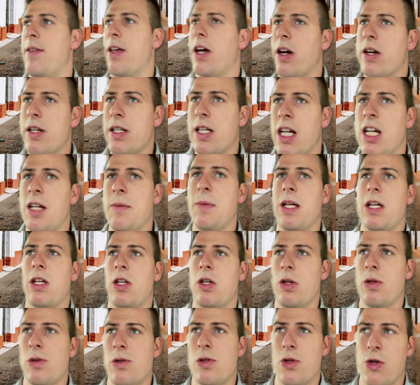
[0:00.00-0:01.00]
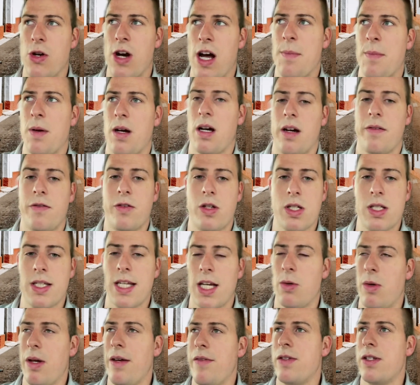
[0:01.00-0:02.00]
there is going to be a huge drop off,
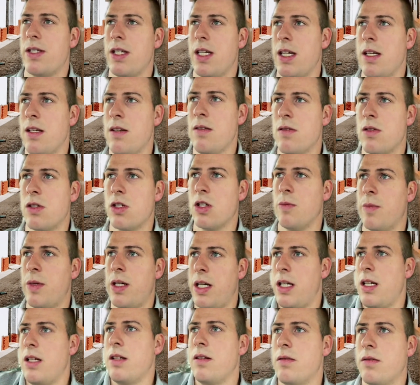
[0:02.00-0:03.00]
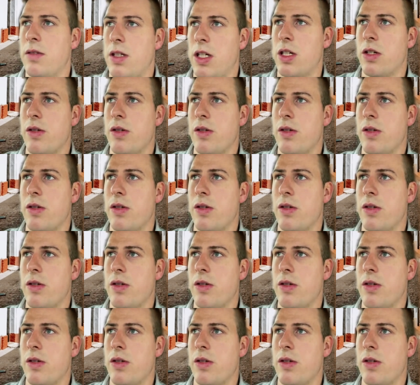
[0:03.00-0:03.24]
just like we've seen so many